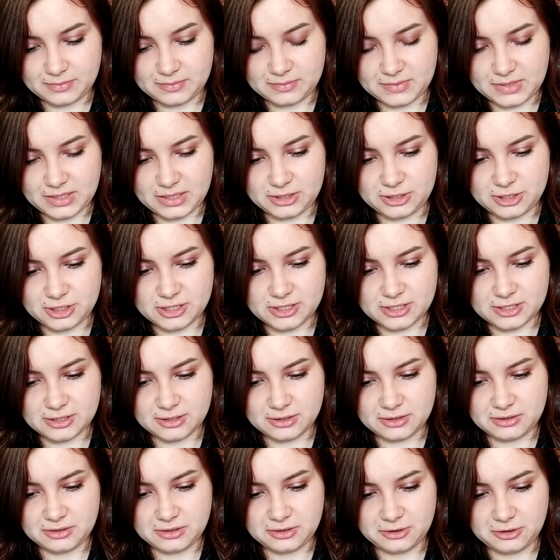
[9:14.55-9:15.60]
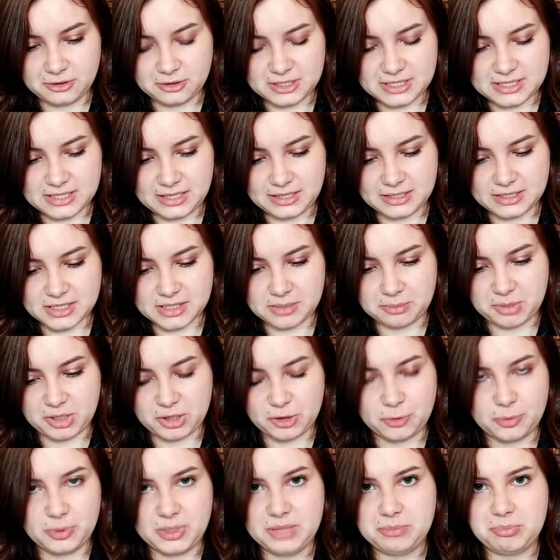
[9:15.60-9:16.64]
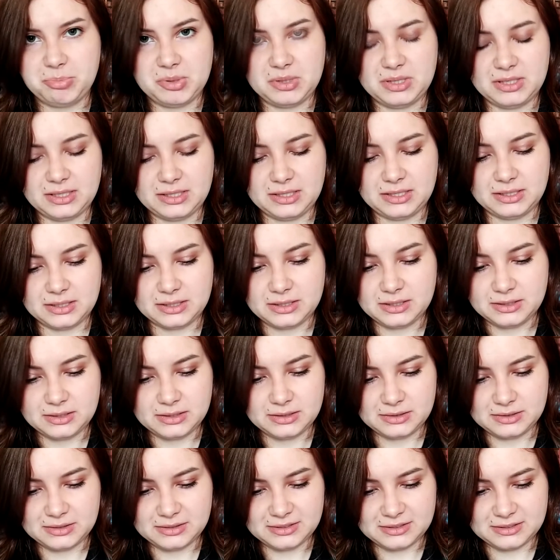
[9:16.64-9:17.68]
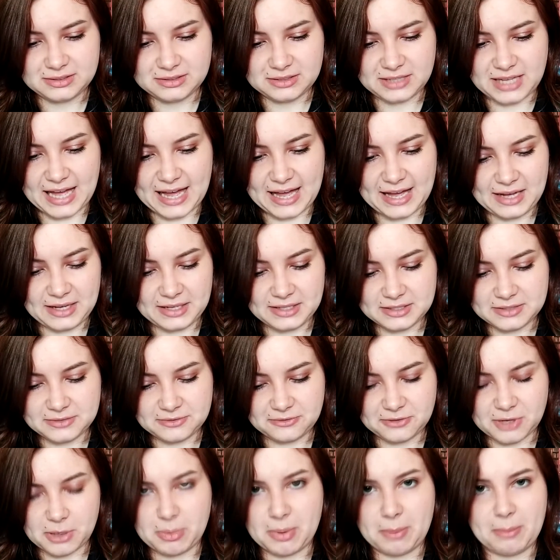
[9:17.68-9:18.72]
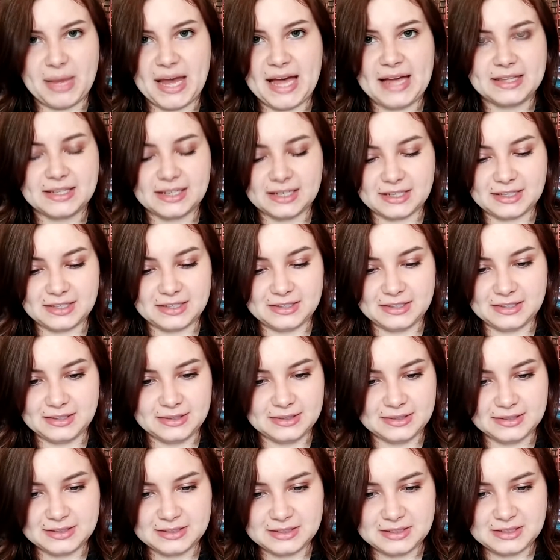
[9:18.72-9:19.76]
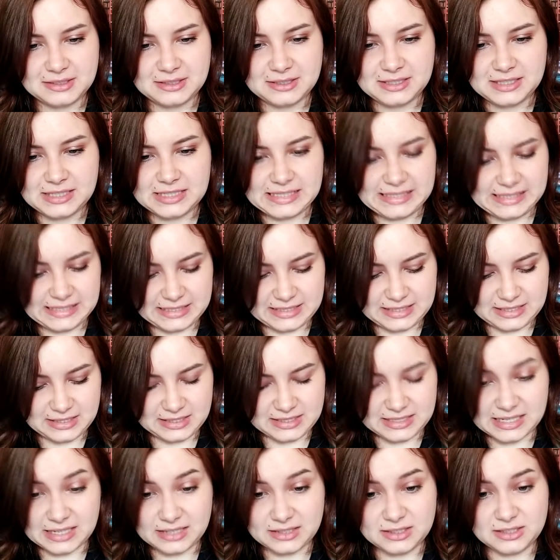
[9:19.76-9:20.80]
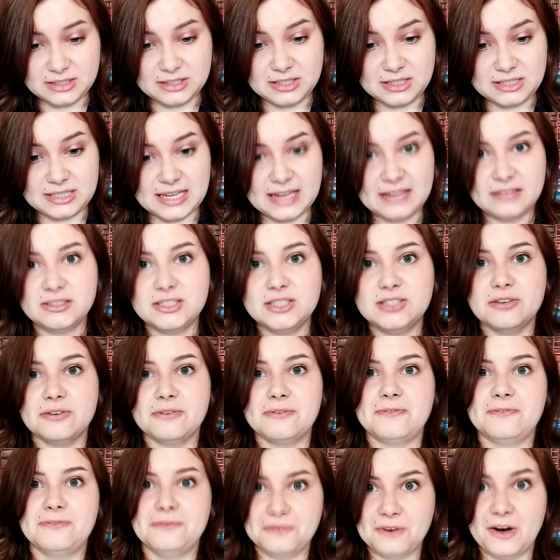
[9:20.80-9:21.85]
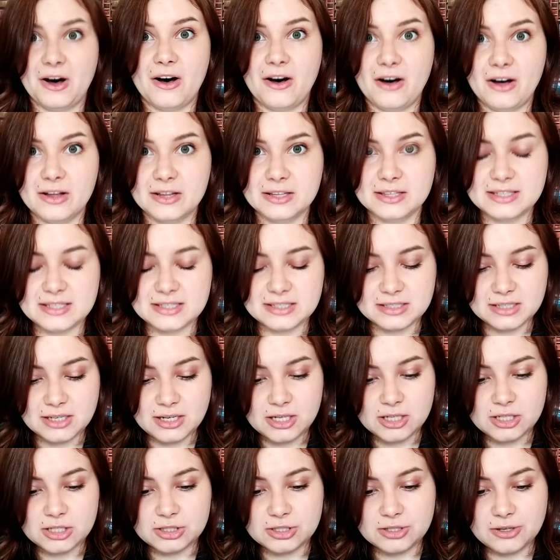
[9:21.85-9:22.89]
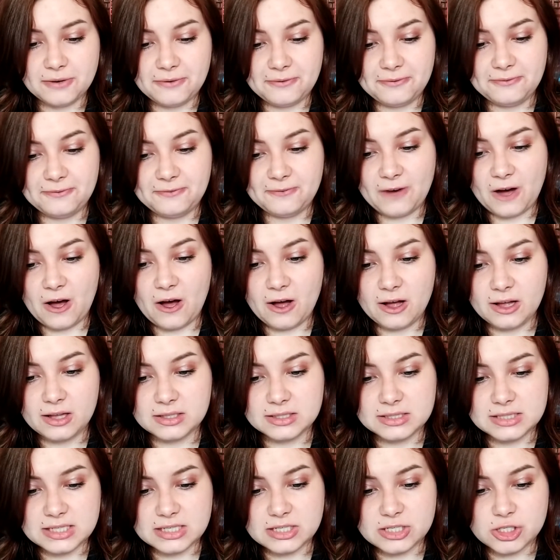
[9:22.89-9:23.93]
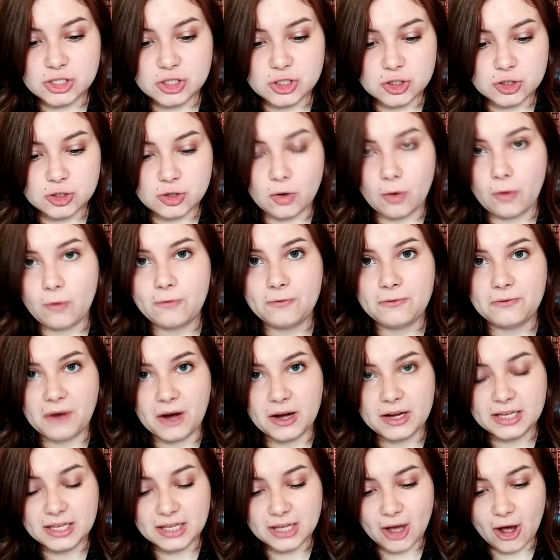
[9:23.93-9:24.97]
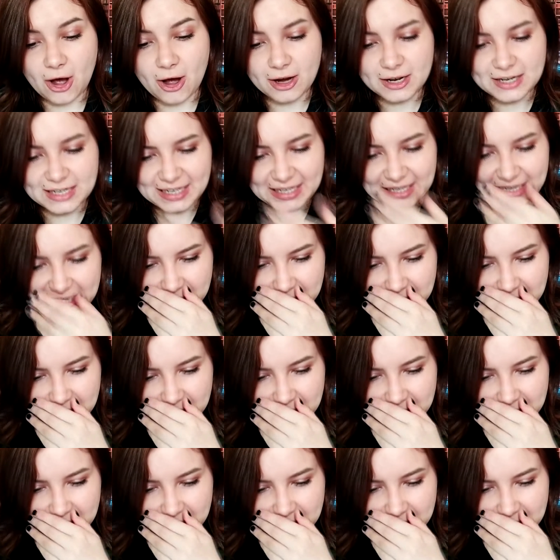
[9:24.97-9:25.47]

It just looks like some creepy head from a mannequin. Then the font. The font is so fucking ugly.